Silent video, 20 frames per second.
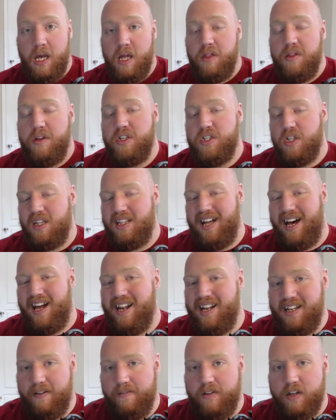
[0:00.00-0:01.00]
There's a lot
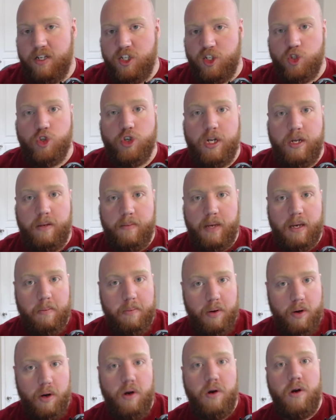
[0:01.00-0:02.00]
of different streaming
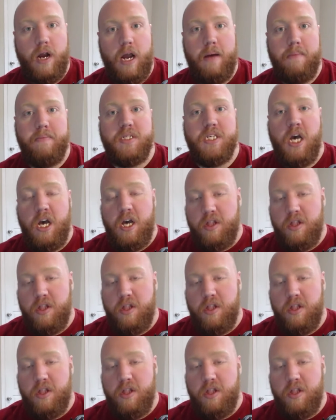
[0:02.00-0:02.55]
programs.